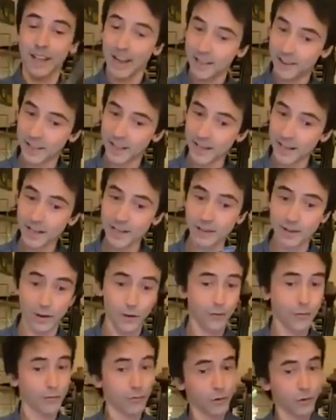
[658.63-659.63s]
And then,
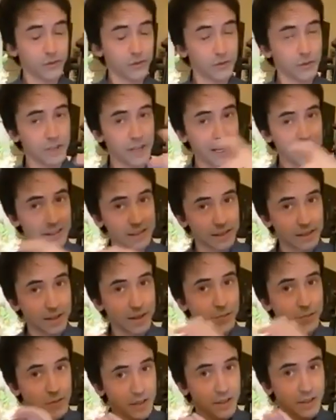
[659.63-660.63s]
of course, the next
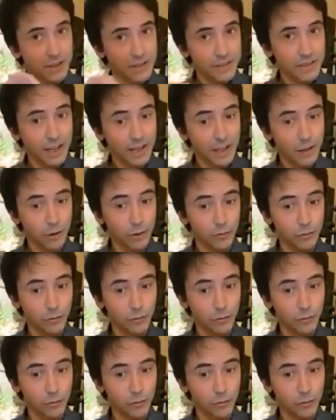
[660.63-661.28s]
cycle of